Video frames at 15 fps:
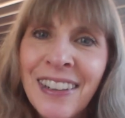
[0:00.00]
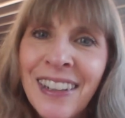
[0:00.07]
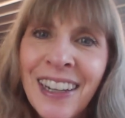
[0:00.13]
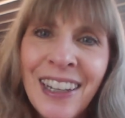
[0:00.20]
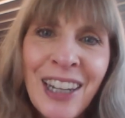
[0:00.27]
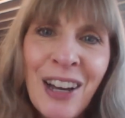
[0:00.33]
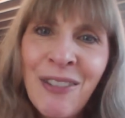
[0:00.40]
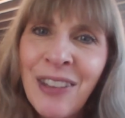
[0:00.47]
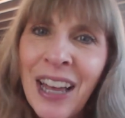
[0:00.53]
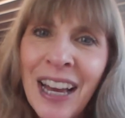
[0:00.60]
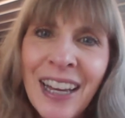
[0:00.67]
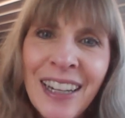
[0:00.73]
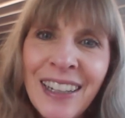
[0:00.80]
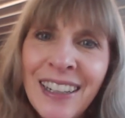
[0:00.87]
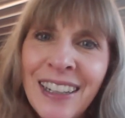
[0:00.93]
I love
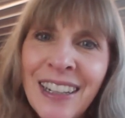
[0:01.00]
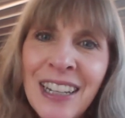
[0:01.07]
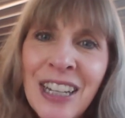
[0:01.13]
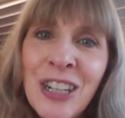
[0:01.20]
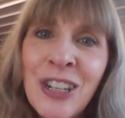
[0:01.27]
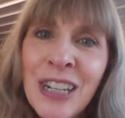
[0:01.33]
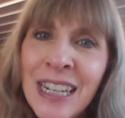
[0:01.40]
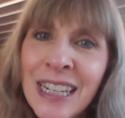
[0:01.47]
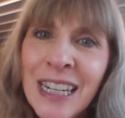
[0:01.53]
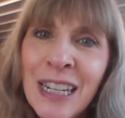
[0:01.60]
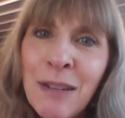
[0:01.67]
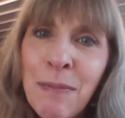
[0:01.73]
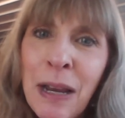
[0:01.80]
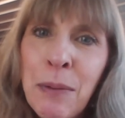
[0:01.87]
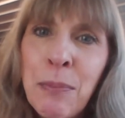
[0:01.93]
that.
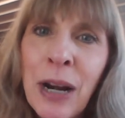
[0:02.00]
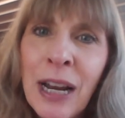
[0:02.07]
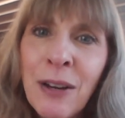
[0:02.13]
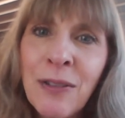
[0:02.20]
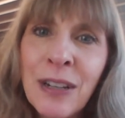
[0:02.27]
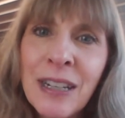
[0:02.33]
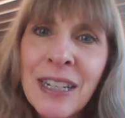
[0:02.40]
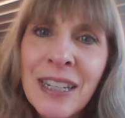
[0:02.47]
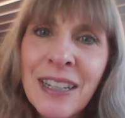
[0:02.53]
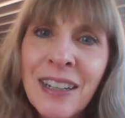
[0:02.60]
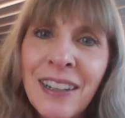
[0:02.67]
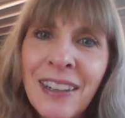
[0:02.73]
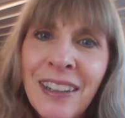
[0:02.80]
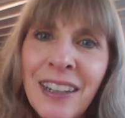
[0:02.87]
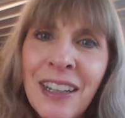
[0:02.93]
Jesus made breakfast.
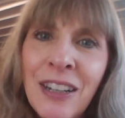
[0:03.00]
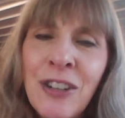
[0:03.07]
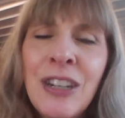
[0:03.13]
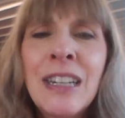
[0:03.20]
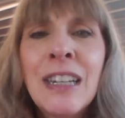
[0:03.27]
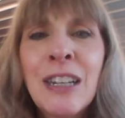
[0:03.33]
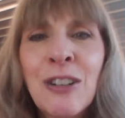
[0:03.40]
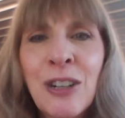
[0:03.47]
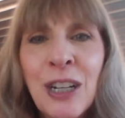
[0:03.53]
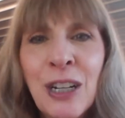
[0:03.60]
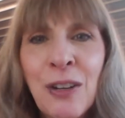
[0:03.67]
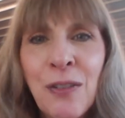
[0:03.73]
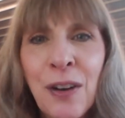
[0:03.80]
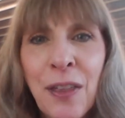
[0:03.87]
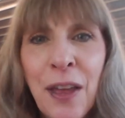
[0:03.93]
Jesus
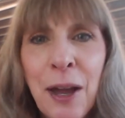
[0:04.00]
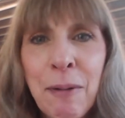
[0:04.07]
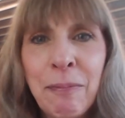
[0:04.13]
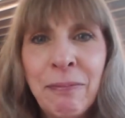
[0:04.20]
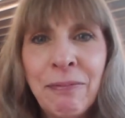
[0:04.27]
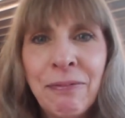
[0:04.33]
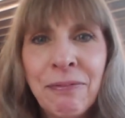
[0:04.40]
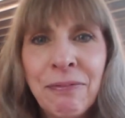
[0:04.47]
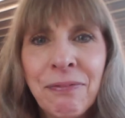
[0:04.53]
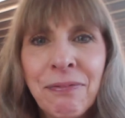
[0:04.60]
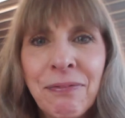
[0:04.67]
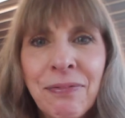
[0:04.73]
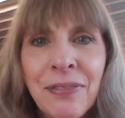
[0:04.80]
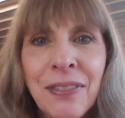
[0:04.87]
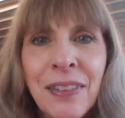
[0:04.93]
cooked for them.
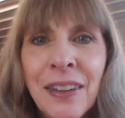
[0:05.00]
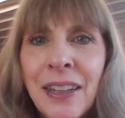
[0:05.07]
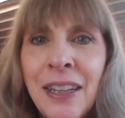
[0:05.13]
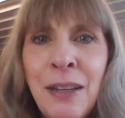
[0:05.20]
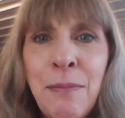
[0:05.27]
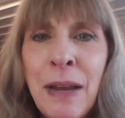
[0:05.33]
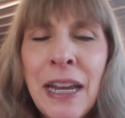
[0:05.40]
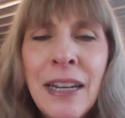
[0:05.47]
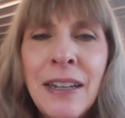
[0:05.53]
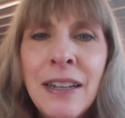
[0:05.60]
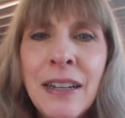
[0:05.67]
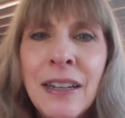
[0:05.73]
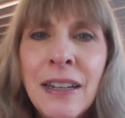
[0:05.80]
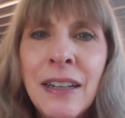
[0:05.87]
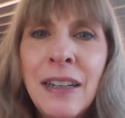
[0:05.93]
He made
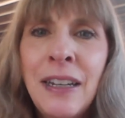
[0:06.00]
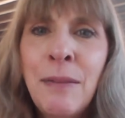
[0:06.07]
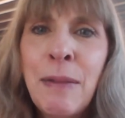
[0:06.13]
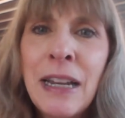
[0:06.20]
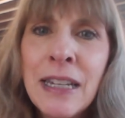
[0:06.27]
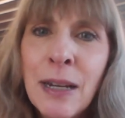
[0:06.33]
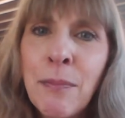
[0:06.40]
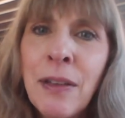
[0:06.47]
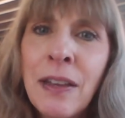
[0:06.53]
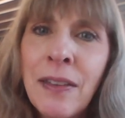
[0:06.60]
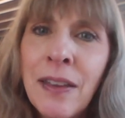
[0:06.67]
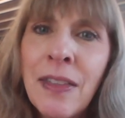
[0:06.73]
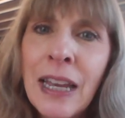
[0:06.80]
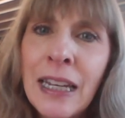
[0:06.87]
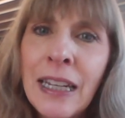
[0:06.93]
something
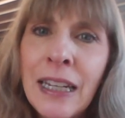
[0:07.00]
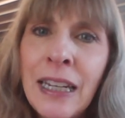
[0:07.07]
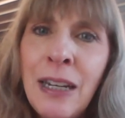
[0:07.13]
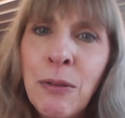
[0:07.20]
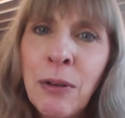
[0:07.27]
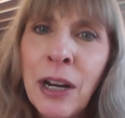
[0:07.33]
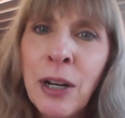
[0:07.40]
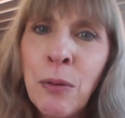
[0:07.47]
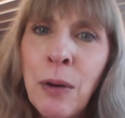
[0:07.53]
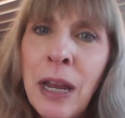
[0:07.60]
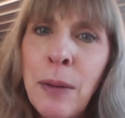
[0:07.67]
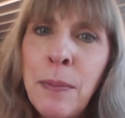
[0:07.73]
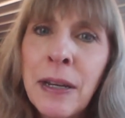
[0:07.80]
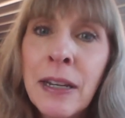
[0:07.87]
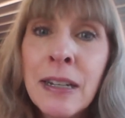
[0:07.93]
that they could eat right
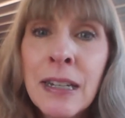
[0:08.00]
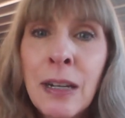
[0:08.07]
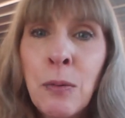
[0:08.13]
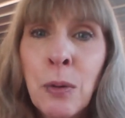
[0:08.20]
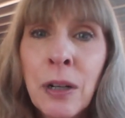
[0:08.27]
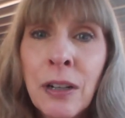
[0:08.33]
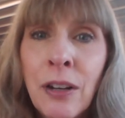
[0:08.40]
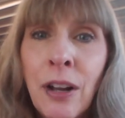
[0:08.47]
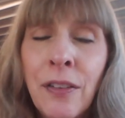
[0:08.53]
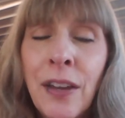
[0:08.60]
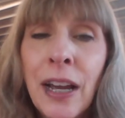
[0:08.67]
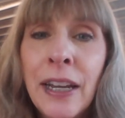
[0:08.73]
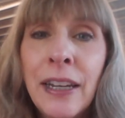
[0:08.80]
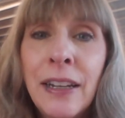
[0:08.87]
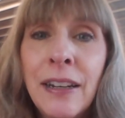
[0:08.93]
away because they'd worked all
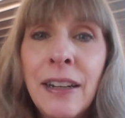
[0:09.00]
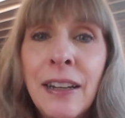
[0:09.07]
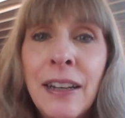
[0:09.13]
night.